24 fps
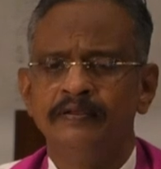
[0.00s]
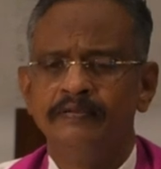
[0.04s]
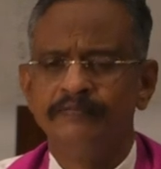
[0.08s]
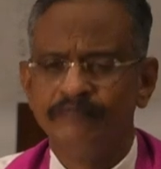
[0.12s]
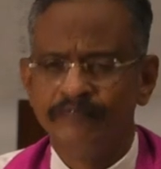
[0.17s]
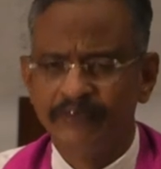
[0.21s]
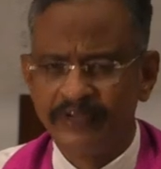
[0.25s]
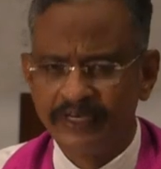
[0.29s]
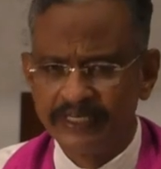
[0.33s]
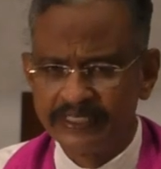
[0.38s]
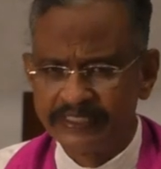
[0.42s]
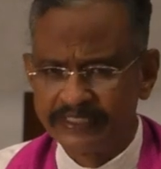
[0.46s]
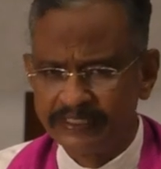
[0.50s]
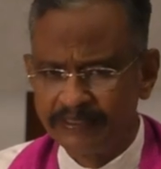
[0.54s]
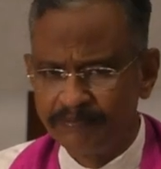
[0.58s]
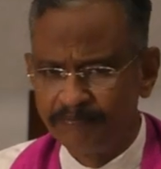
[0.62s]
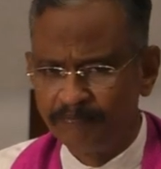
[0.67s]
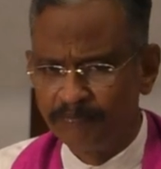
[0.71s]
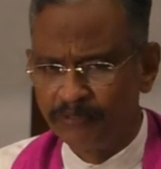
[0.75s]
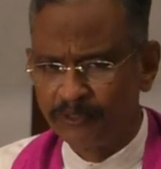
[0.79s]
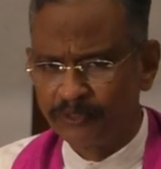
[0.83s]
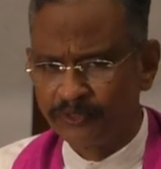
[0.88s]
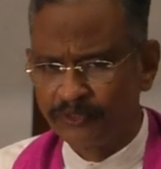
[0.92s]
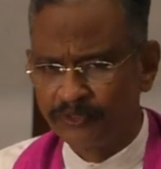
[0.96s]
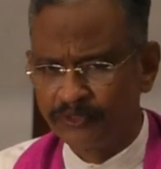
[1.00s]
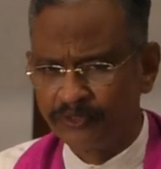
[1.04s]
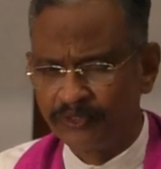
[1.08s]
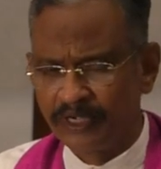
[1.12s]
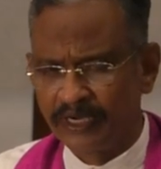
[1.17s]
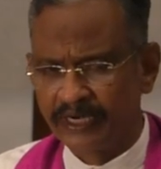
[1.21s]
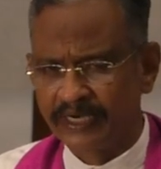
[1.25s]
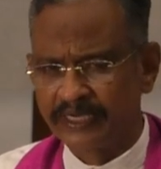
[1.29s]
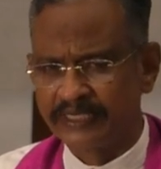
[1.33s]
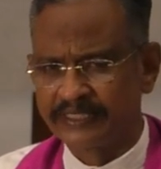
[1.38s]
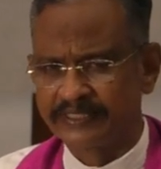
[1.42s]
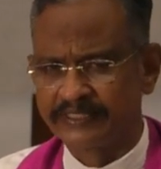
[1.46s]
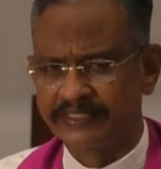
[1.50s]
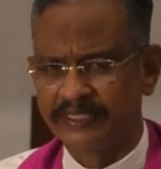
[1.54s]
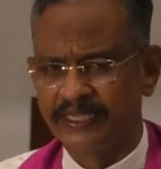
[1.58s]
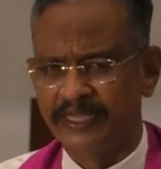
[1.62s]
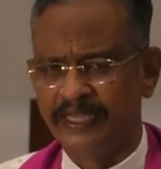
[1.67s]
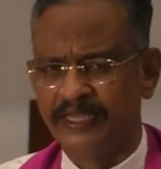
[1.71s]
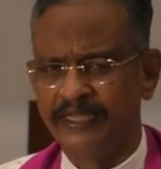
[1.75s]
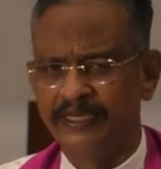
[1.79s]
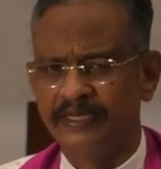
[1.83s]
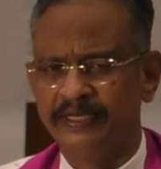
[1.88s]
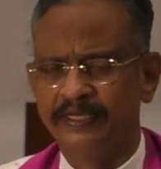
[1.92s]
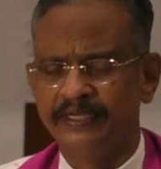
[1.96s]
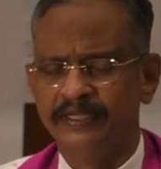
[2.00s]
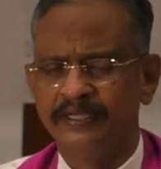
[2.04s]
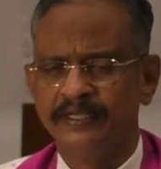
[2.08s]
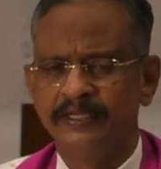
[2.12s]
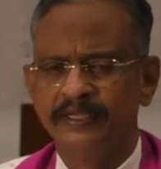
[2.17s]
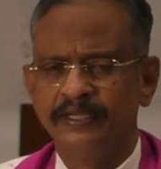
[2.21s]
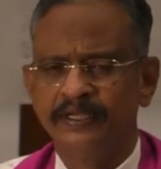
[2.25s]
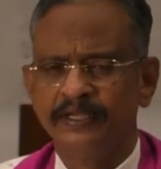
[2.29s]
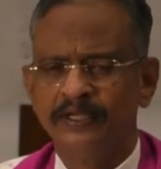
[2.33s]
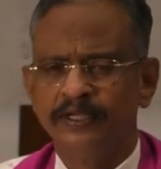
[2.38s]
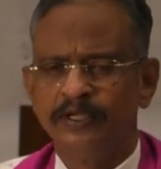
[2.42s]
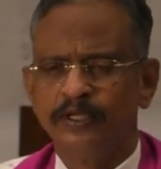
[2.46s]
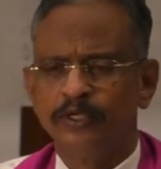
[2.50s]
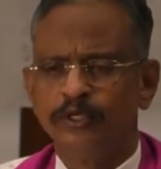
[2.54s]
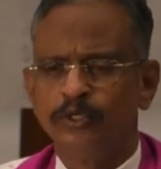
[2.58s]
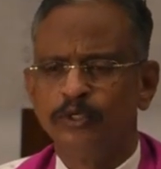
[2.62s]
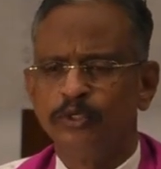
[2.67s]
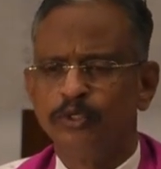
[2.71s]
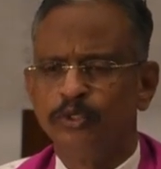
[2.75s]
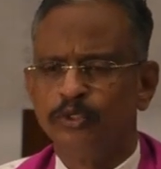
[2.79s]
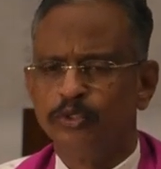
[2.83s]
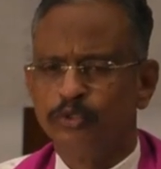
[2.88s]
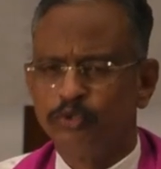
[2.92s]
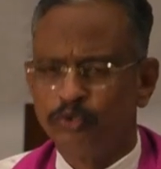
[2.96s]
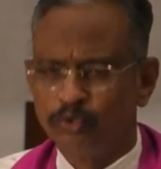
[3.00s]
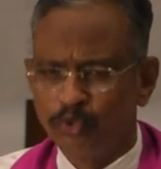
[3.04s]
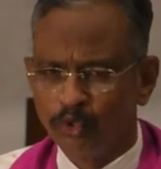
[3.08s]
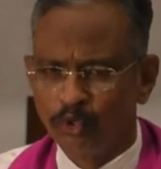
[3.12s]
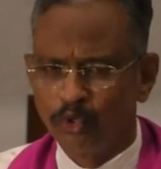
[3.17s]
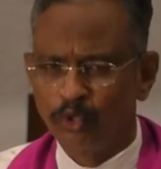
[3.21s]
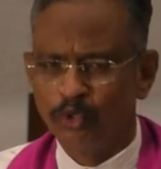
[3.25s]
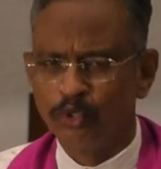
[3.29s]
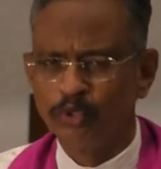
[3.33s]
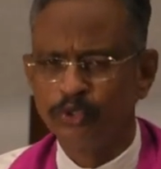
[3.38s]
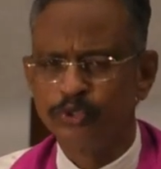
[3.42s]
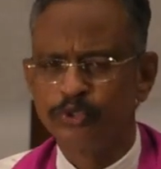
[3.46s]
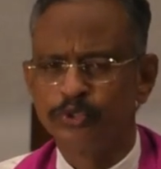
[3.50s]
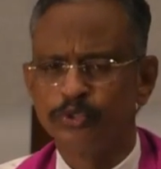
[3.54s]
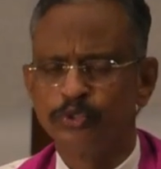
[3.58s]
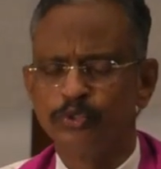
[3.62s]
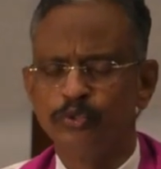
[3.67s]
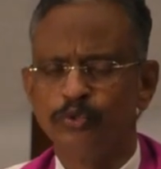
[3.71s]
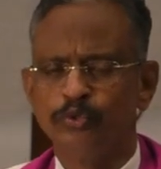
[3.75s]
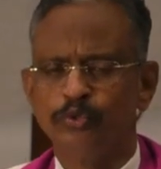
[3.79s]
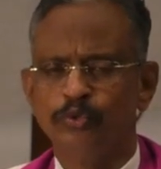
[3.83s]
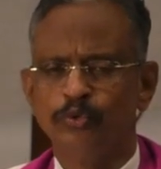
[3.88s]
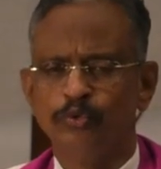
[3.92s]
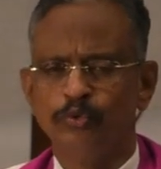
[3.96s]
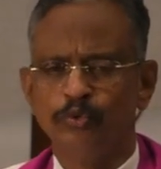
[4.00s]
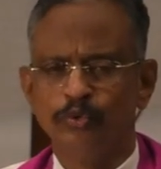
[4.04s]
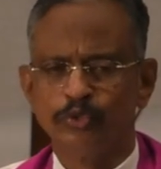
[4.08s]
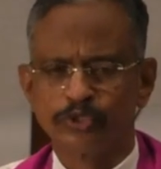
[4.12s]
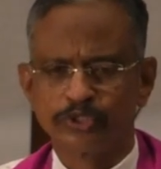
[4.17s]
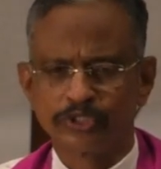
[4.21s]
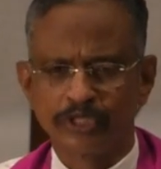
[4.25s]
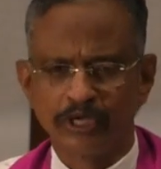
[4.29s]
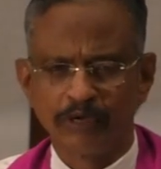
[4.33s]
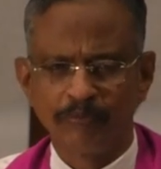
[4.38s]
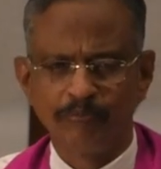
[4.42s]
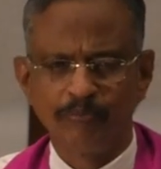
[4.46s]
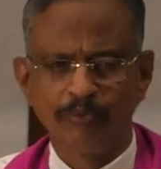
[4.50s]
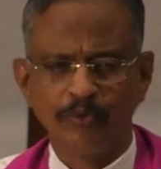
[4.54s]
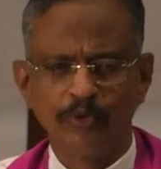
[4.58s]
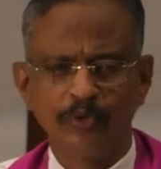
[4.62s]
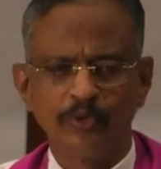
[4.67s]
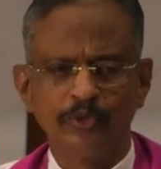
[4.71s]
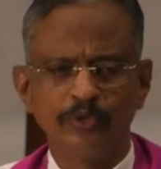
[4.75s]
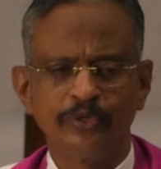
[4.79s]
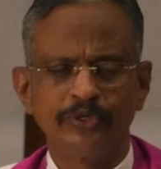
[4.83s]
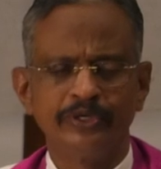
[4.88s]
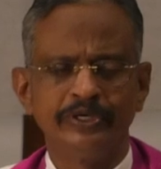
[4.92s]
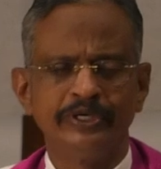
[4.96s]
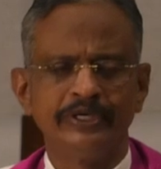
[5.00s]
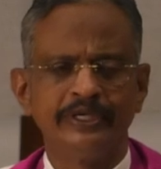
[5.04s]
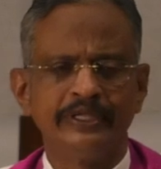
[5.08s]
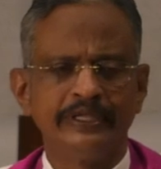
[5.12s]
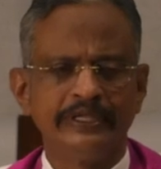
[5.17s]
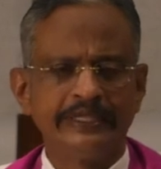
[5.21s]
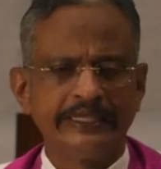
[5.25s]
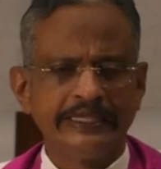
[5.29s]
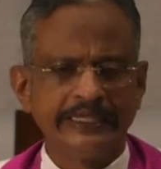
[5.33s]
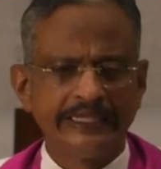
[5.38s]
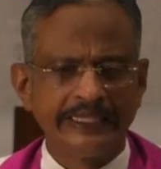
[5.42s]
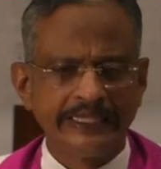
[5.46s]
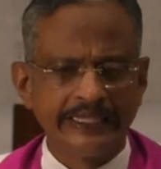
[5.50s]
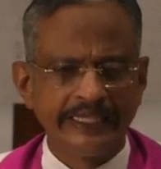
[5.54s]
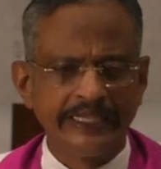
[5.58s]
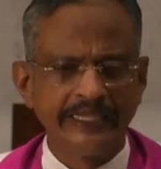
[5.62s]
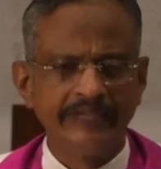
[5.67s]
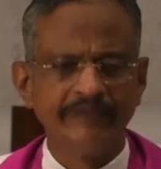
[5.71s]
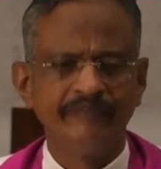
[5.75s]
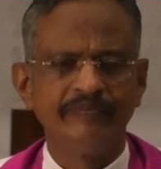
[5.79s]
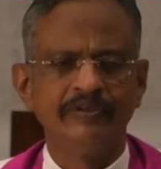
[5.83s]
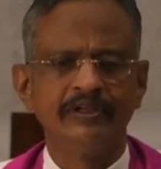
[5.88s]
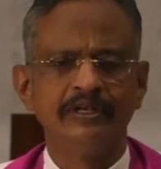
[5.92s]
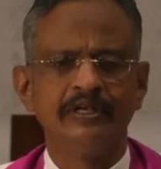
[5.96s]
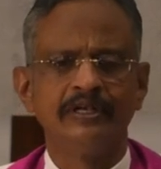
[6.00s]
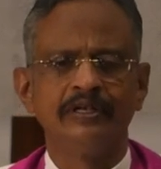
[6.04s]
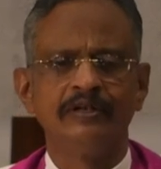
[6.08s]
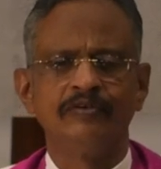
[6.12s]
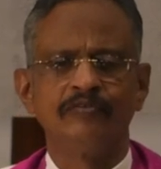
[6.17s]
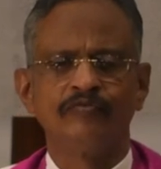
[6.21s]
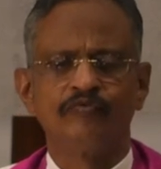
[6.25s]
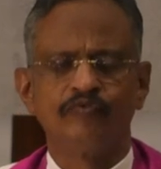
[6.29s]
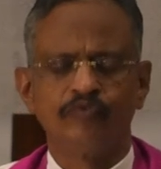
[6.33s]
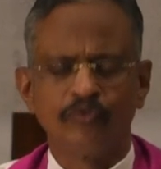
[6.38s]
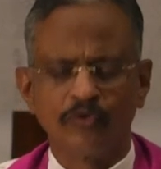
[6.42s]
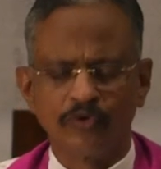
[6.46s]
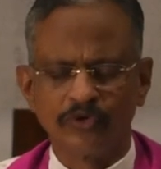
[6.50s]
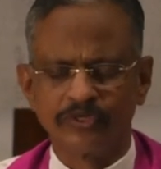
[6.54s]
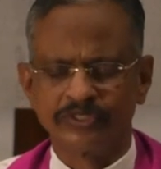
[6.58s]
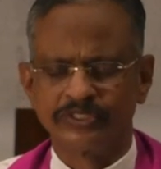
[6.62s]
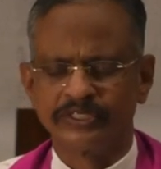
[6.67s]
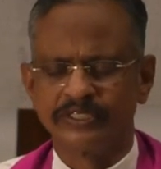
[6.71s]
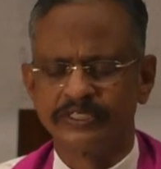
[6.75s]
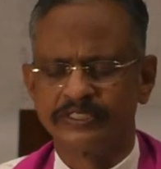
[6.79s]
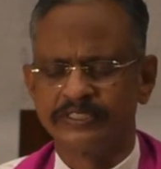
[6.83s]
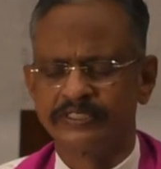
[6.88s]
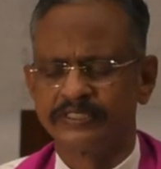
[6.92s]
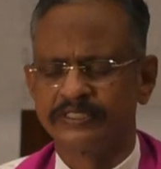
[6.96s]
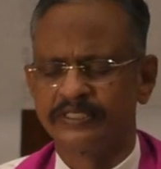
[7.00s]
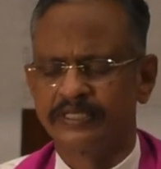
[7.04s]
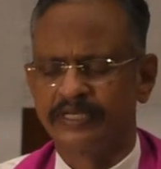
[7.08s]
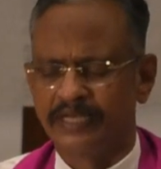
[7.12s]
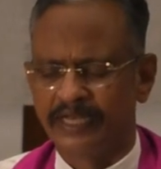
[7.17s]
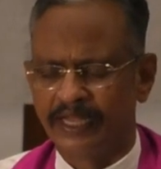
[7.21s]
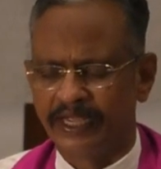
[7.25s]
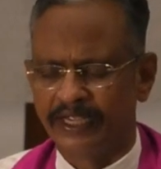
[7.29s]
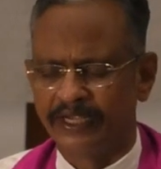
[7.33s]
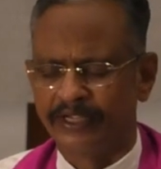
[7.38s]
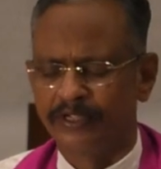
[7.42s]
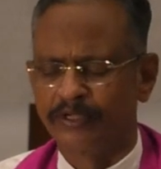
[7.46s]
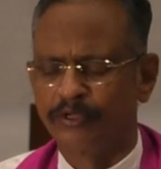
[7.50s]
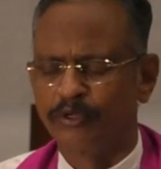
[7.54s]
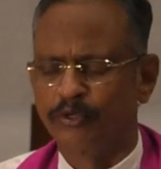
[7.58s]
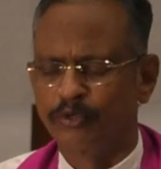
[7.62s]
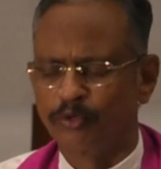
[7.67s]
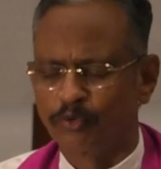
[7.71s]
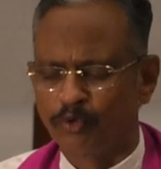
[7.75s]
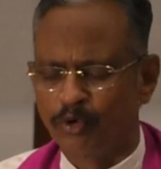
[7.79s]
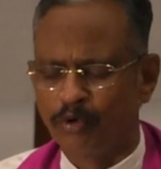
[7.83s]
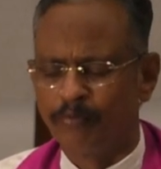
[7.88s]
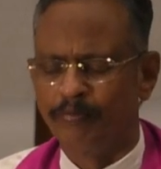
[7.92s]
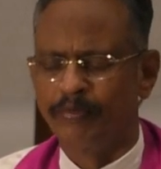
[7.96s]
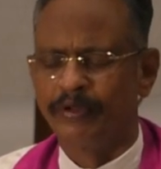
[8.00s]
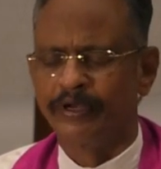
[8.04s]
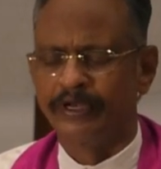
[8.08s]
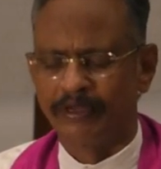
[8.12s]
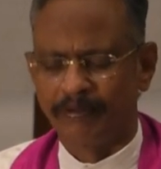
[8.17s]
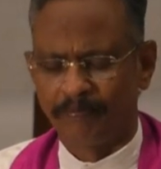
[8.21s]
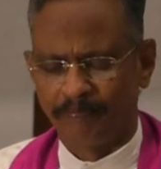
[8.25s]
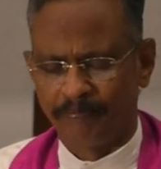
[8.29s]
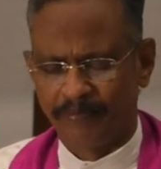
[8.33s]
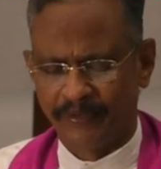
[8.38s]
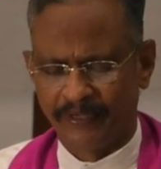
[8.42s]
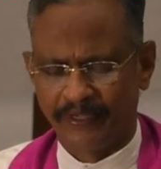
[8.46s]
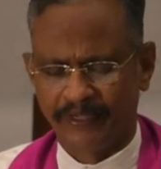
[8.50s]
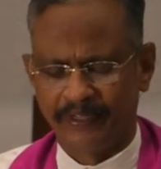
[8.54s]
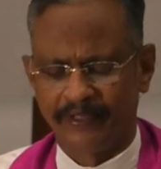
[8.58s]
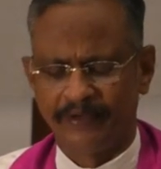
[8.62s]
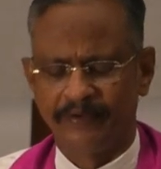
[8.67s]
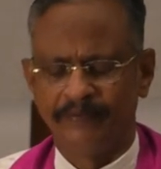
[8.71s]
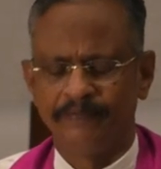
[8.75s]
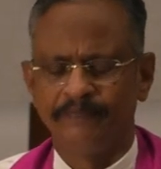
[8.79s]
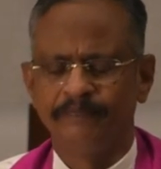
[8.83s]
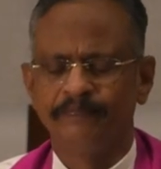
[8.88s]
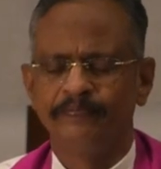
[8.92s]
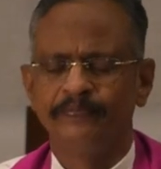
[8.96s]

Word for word: Very simple to understand those who support evil forces like Roman Empire.